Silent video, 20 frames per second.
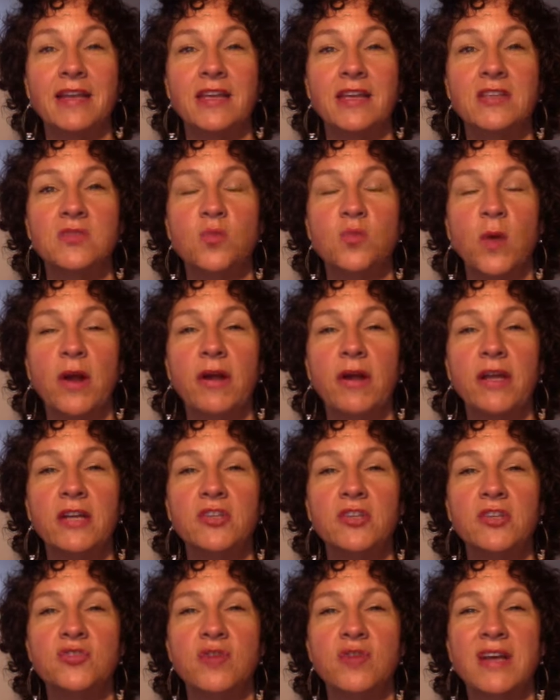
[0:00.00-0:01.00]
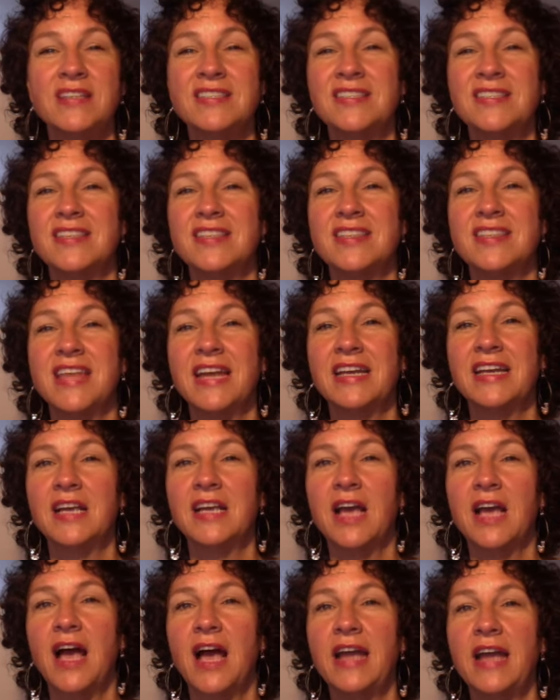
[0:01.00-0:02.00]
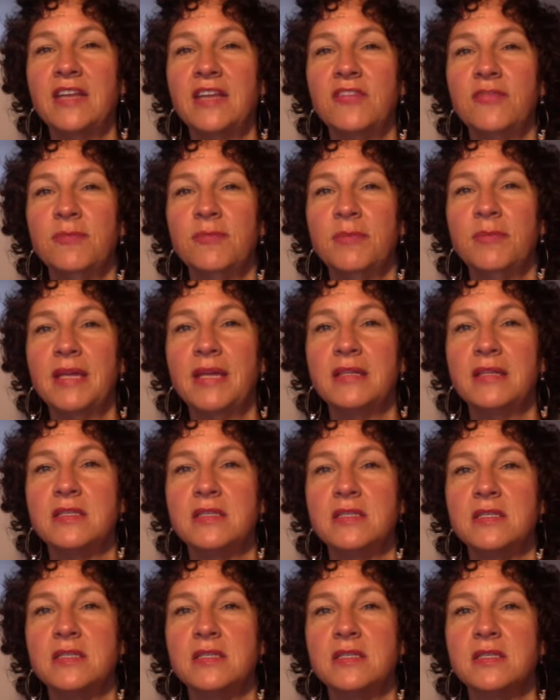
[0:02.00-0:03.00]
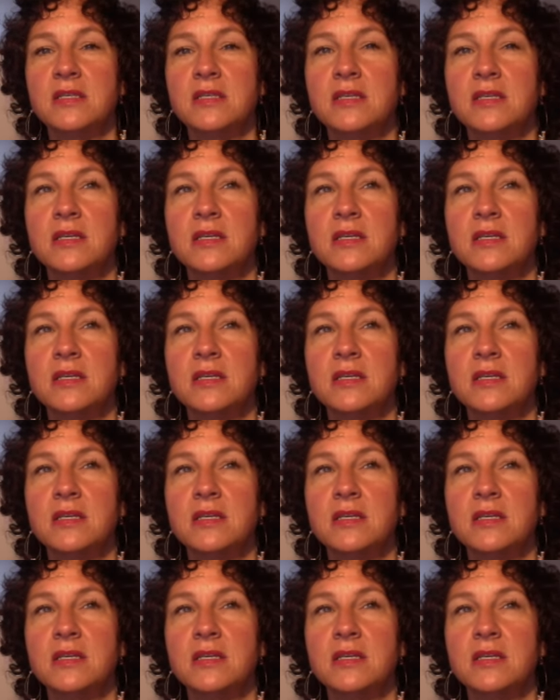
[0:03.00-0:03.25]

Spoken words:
is wearing a dress that kind of meets